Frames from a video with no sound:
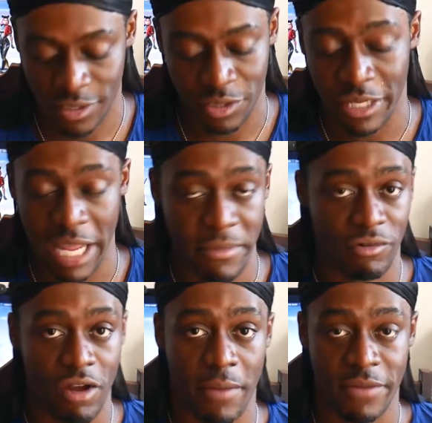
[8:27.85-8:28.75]
Don't get me
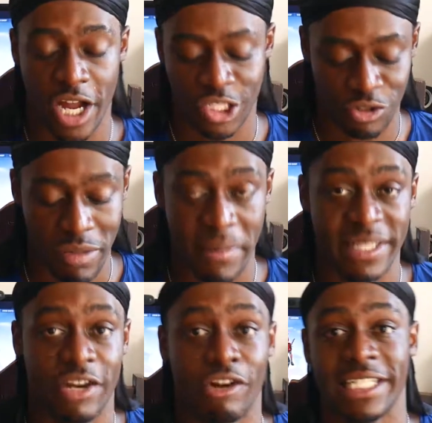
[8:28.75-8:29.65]
wrong, I'm not sure. Maybe
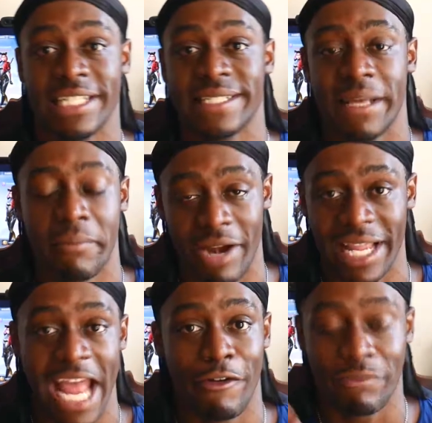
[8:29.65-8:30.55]
it's early December. I
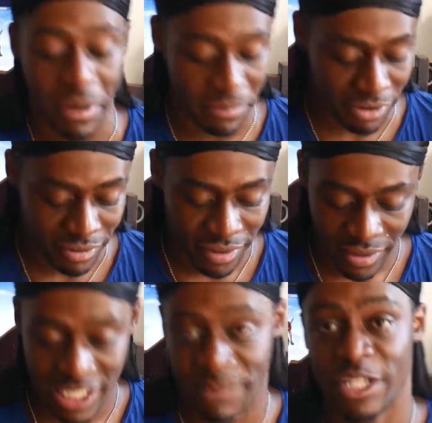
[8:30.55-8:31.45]
can't remember.
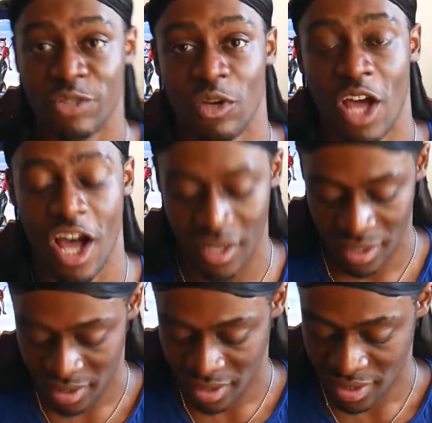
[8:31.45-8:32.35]
It's been too long.
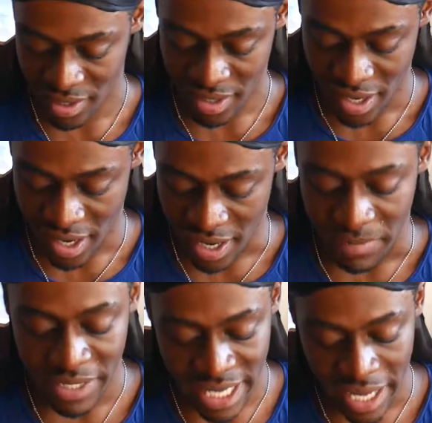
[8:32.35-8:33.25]

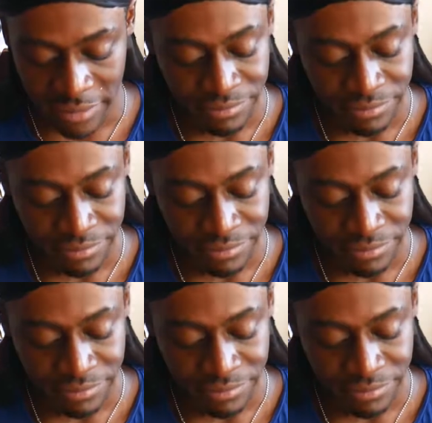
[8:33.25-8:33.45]
But yeah,